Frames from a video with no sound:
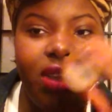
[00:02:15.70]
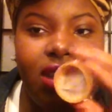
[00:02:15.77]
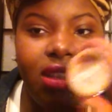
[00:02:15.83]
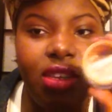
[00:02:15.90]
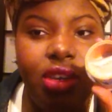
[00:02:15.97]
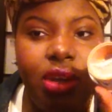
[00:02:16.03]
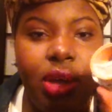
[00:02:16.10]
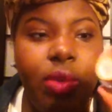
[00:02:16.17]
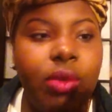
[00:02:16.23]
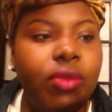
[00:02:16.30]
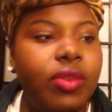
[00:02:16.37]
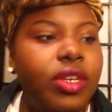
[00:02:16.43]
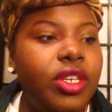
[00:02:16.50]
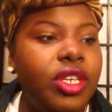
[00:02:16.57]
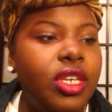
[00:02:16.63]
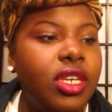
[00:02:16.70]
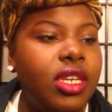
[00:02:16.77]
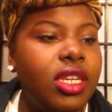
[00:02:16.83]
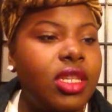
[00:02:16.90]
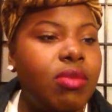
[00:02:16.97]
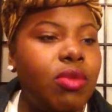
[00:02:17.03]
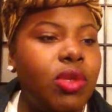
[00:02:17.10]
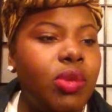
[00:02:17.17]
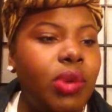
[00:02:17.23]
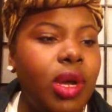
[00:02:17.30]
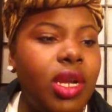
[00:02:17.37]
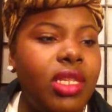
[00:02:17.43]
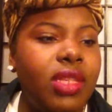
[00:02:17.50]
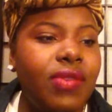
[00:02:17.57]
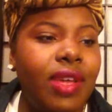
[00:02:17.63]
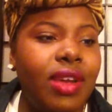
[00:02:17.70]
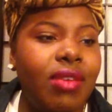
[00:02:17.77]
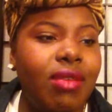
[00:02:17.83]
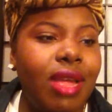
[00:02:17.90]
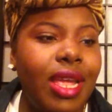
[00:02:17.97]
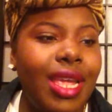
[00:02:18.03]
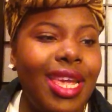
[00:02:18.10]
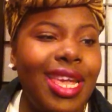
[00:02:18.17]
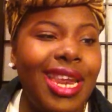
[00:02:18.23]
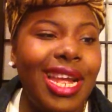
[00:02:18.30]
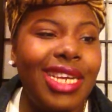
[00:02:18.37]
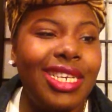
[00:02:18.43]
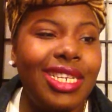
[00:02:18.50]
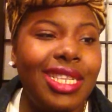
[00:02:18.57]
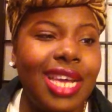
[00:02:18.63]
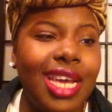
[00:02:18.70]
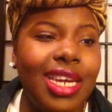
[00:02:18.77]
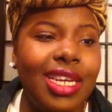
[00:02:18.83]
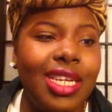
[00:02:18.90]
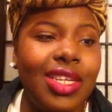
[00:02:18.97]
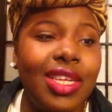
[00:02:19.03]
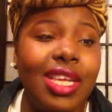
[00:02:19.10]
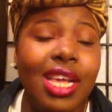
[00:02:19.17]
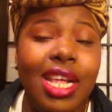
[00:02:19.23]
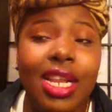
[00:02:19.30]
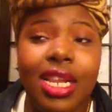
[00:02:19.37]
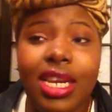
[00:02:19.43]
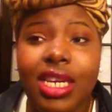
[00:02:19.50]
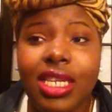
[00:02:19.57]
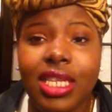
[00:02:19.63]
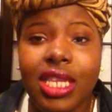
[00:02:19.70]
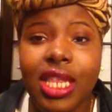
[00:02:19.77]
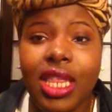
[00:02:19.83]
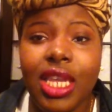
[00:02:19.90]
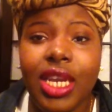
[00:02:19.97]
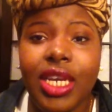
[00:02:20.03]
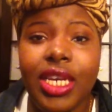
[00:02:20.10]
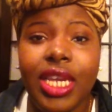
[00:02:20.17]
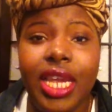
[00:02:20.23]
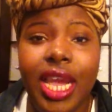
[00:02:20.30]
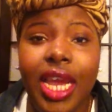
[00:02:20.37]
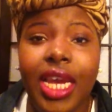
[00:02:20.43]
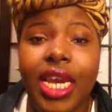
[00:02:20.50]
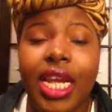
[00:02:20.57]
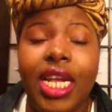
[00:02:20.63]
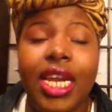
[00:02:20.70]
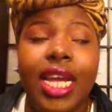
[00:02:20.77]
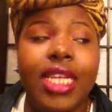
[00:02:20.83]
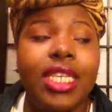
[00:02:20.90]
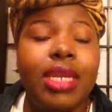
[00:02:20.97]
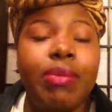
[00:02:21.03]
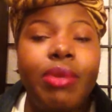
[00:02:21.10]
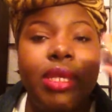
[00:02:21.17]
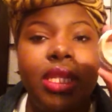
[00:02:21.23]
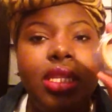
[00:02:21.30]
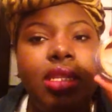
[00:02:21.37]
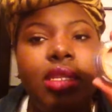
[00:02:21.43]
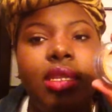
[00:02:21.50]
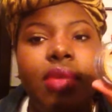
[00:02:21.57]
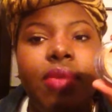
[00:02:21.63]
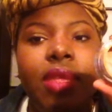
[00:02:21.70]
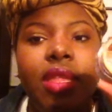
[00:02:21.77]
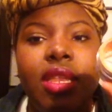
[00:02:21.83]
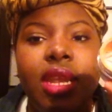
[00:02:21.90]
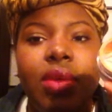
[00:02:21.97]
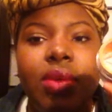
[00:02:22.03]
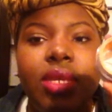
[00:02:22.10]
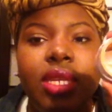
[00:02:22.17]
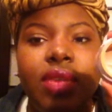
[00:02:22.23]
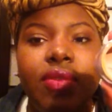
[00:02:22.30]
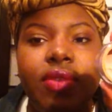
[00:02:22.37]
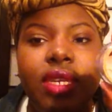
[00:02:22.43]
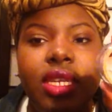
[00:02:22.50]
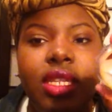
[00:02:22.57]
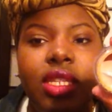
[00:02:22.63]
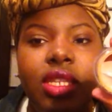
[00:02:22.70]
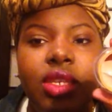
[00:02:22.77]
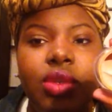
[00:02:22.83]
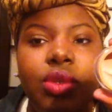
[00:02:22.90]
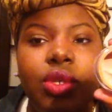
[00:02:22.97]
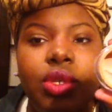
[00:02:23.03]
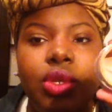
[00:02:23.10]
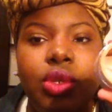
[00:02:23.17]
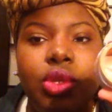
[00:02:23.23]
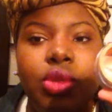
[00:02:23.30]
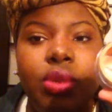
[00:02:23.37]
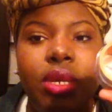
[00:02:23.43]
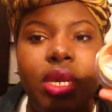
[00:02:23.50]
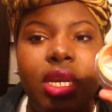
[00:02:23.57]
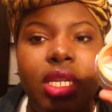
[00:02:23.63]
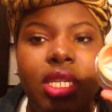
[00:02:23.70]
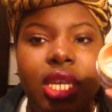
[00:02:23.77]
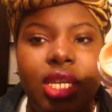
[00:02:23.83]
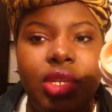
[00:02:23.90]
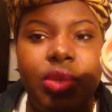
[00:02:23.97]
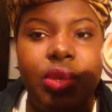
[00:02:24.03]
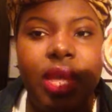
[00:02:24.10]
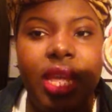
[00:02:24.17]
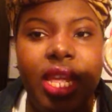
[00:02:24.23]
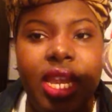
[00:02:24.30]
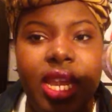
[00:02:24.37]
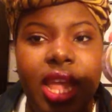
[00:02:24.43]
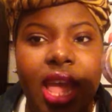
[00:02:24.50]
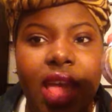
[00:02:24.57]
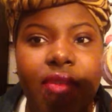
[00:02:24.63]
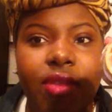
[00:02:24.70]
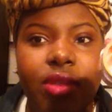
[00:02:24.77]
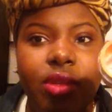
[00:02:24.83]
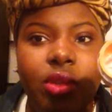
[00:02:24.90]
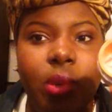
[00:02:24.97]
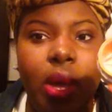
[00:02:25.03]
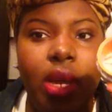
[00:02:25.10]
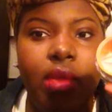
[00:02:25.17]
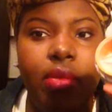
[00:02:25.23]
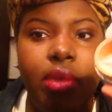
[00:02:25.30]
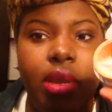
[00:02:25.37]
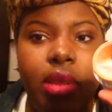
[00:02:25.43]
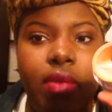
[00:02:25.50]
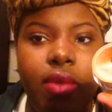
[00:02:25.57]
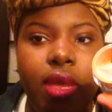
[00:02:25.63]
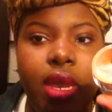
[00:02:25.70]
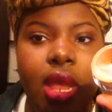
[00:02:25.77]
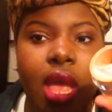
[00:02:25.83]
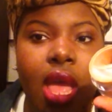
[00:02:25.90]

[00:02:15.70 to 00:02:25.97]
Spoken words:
I will finish it, because most products, if I don't like it, I just kind of let it sit there and they get neglected. But this is something that I will definitely continue to use because I do like it, and I have used quite a bit of it